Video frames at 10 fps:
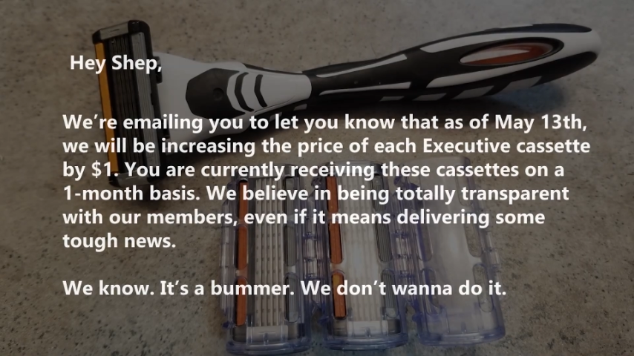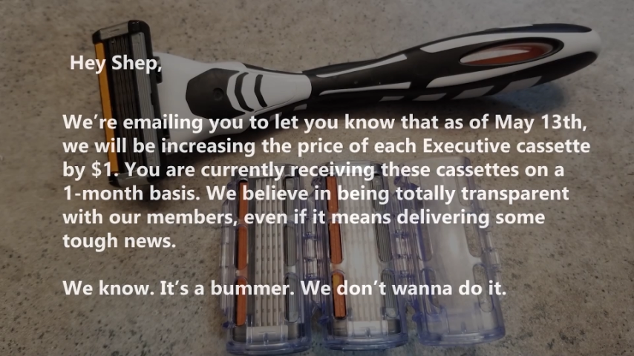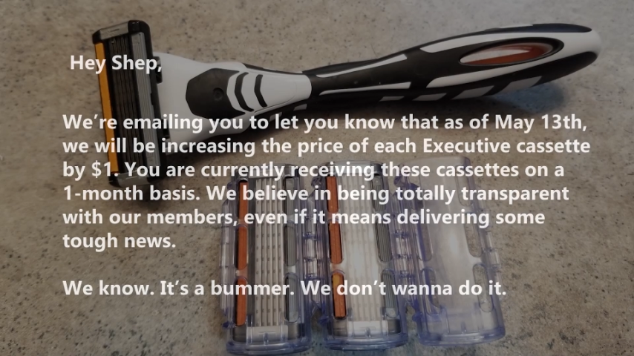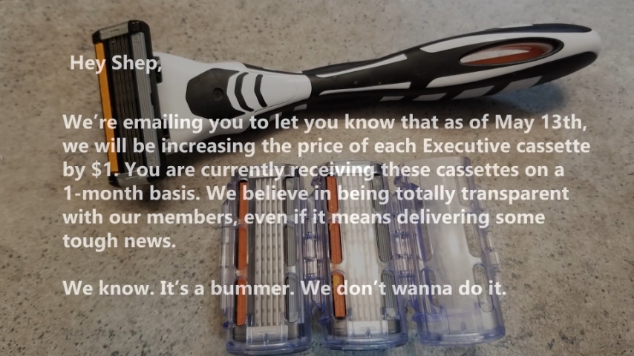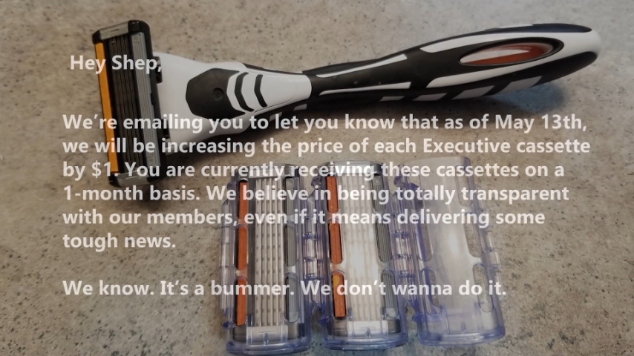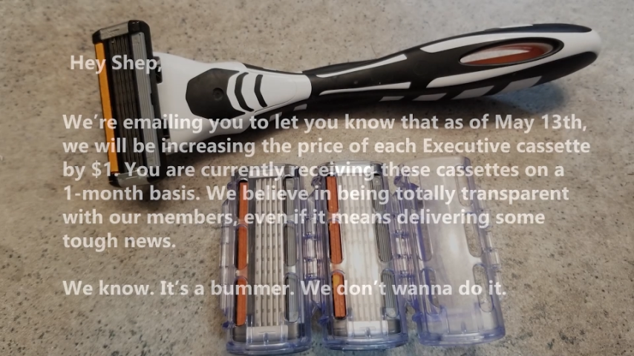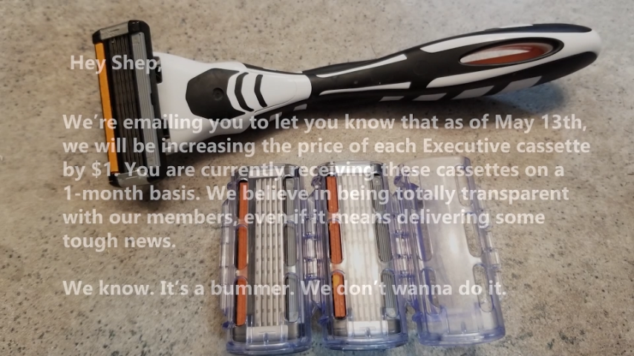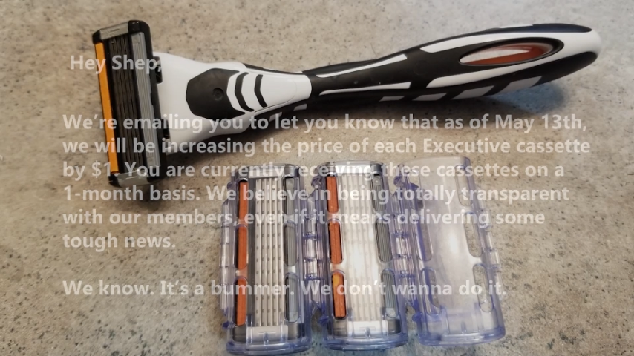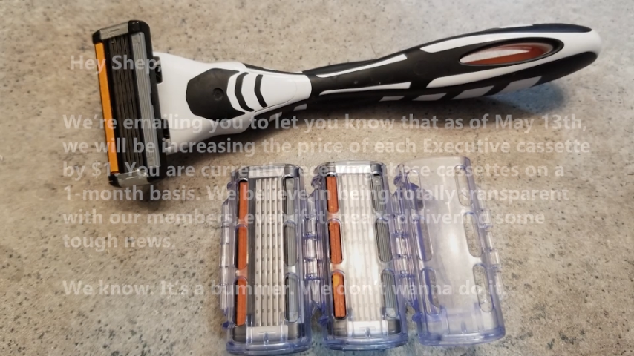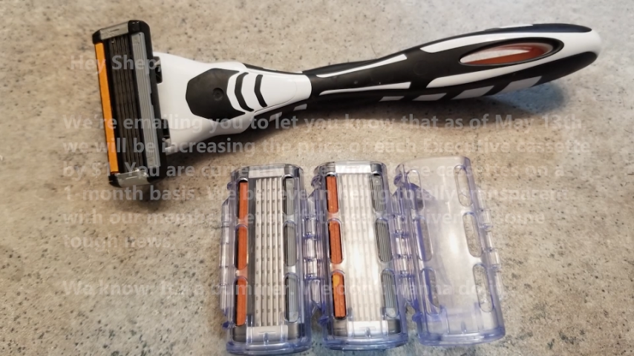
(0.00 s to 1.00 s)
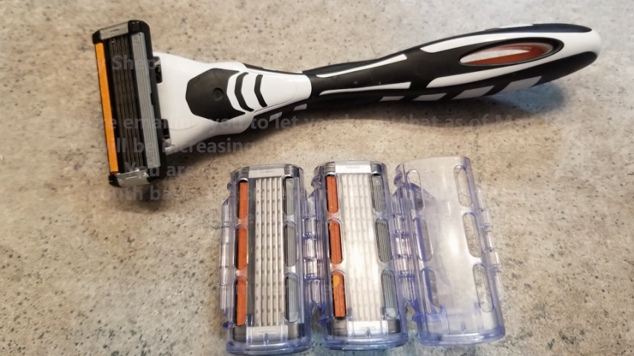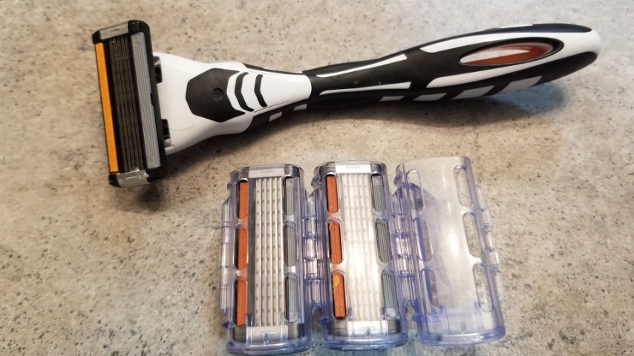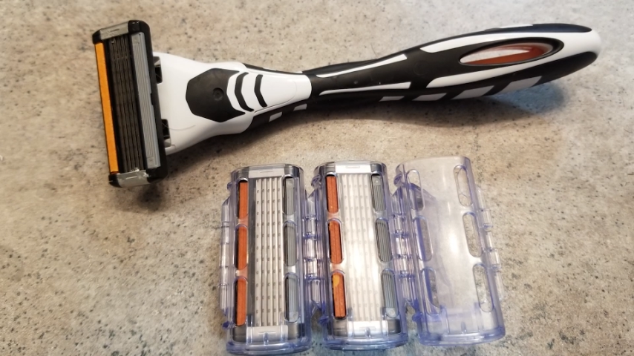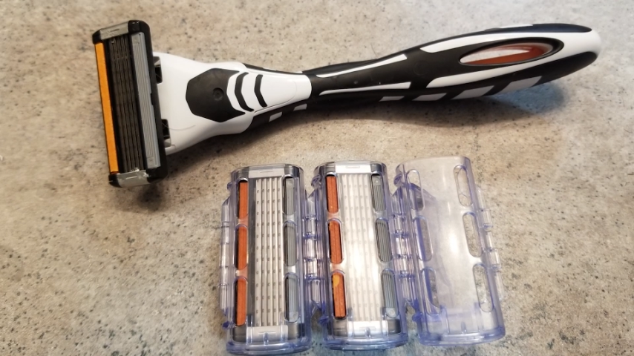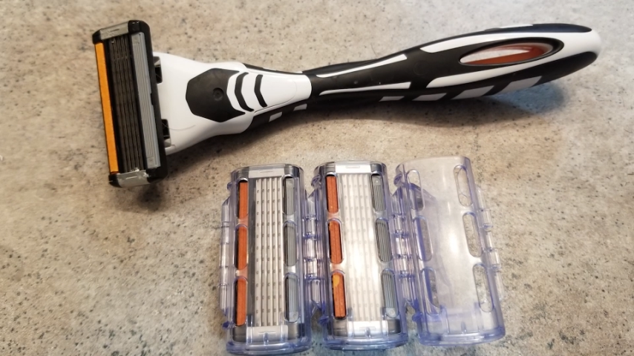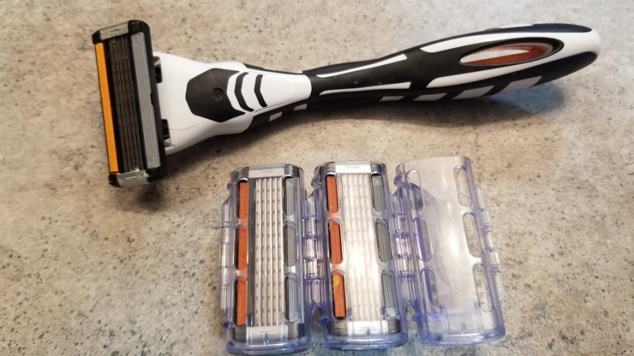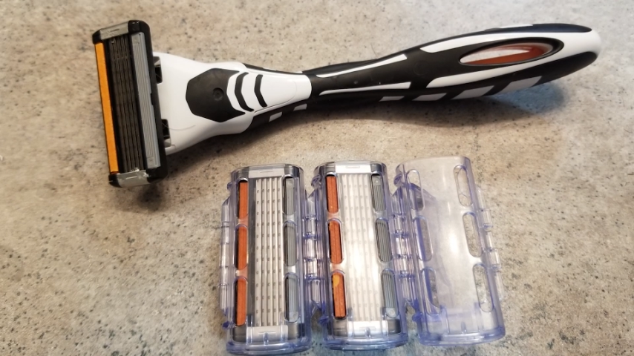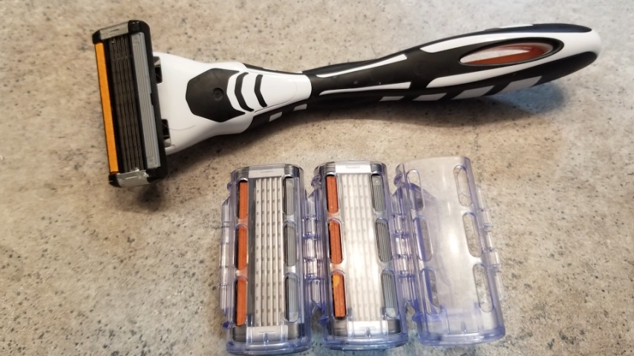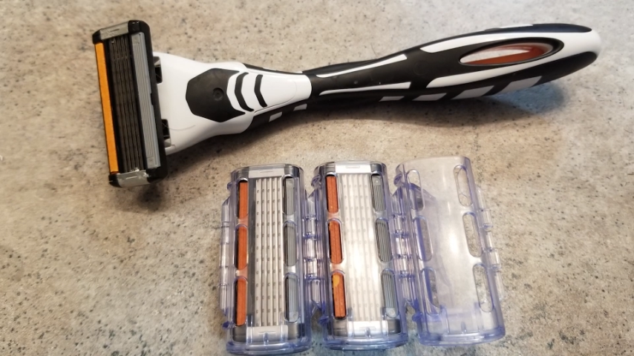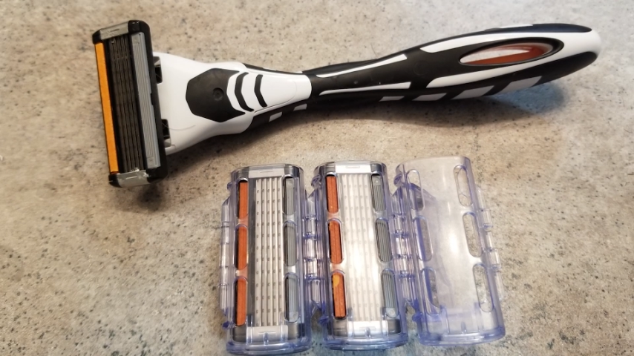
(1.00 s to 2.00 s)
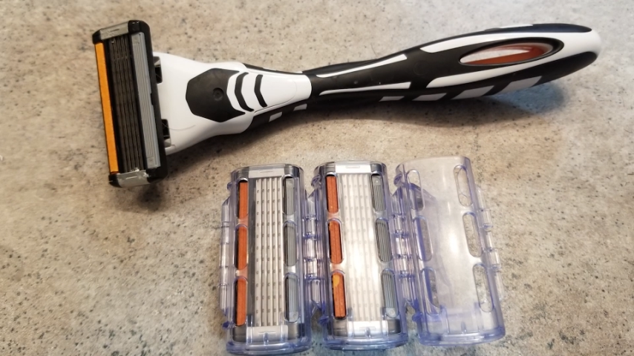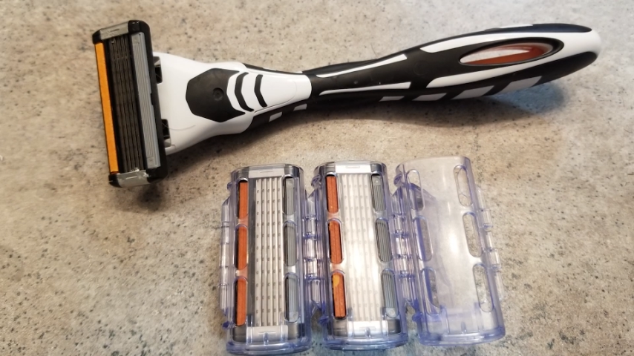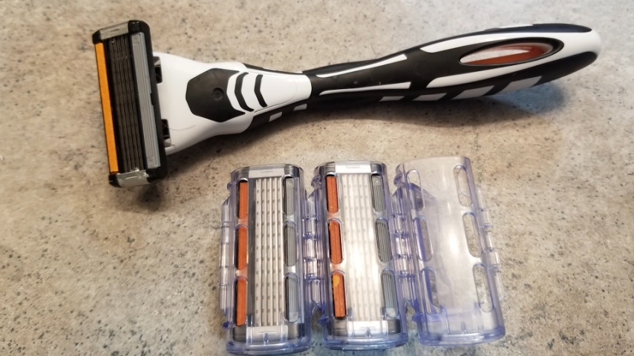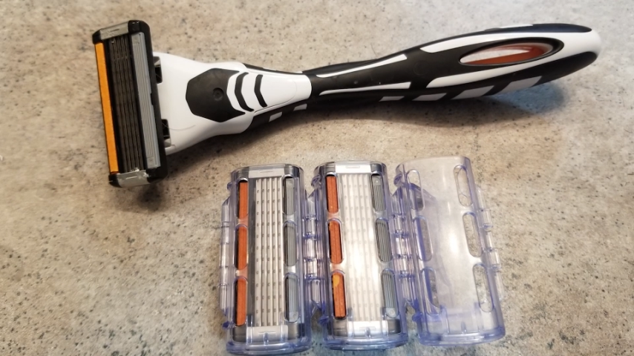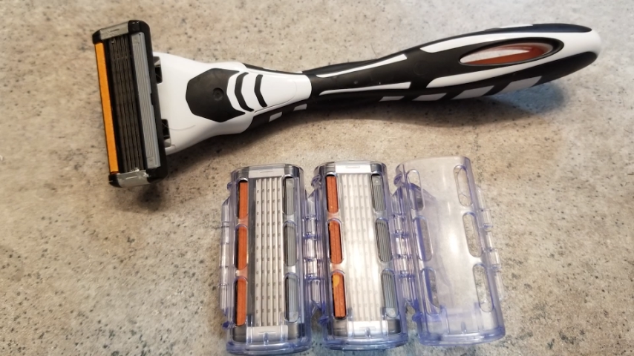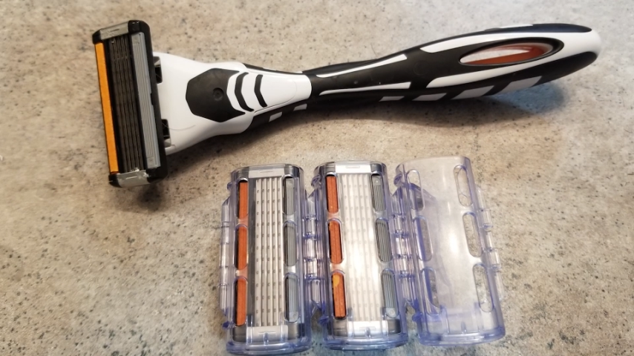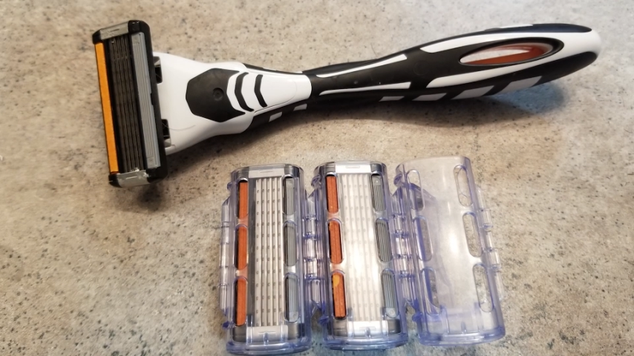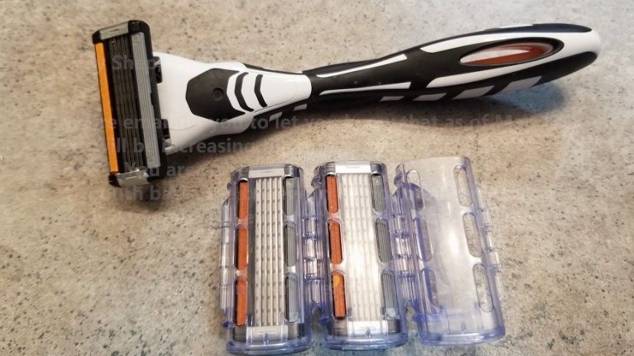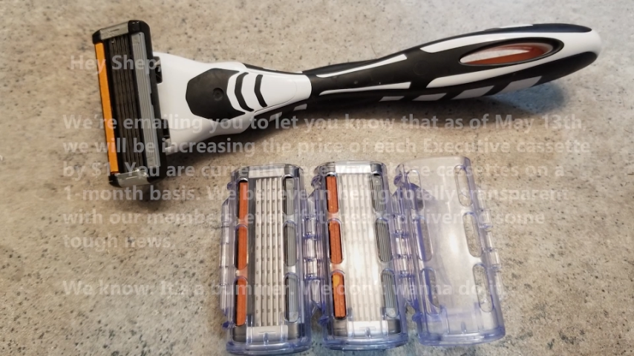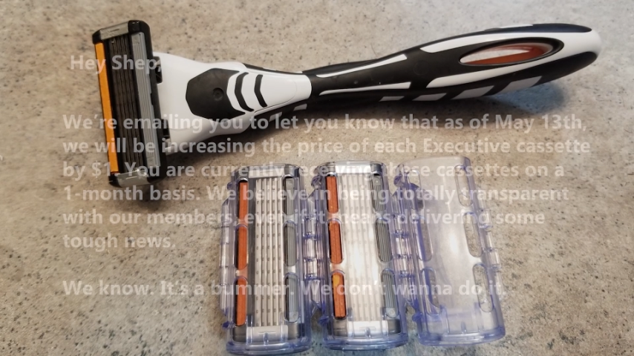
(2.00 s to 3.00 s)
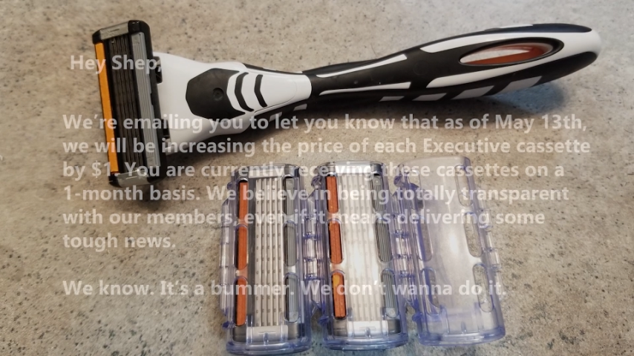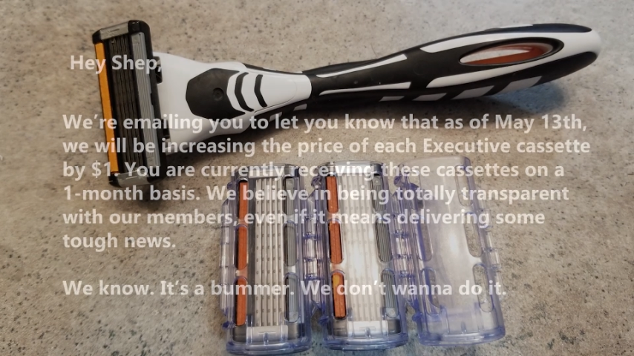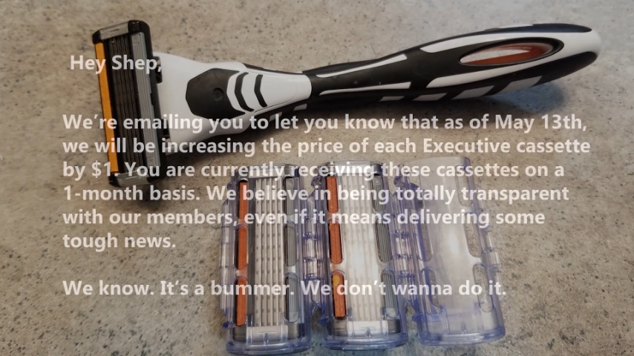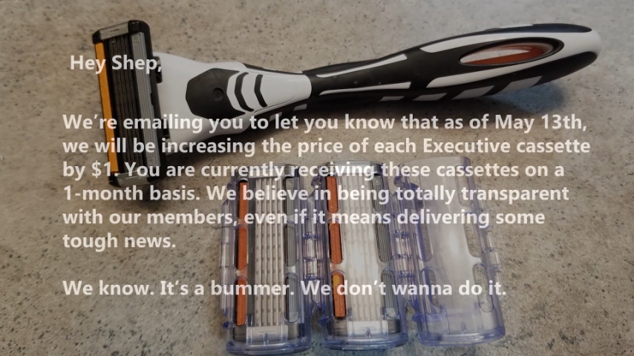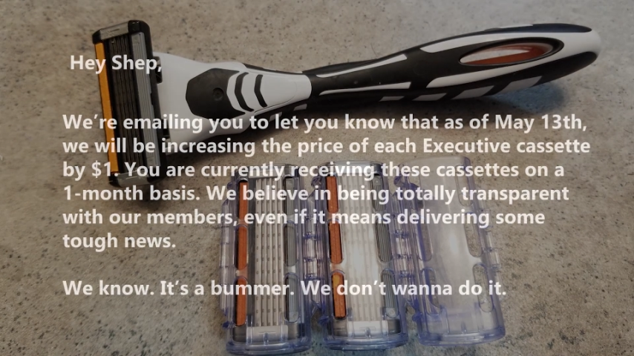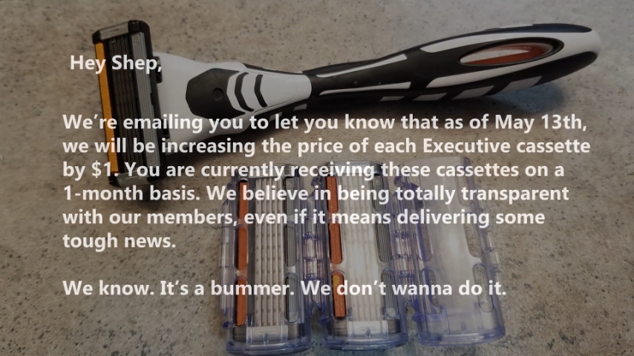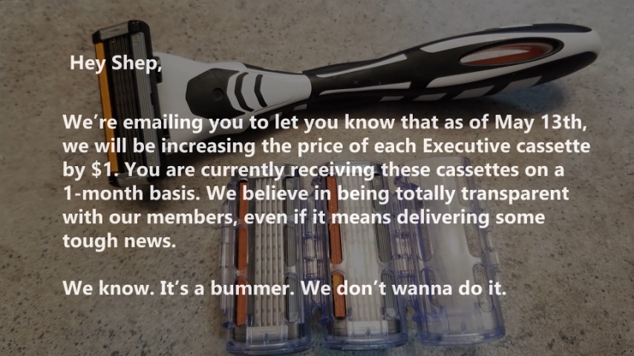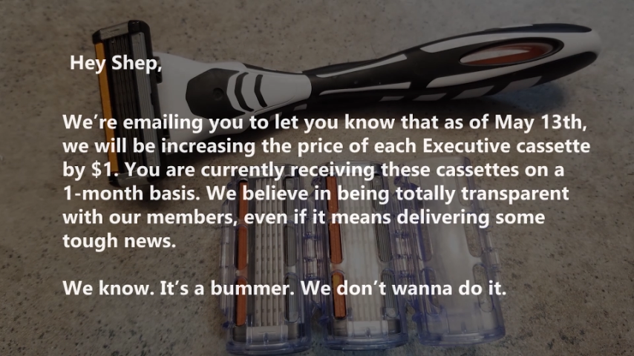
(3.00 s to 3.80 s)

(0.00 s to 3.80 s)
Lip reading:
(no speaker visible)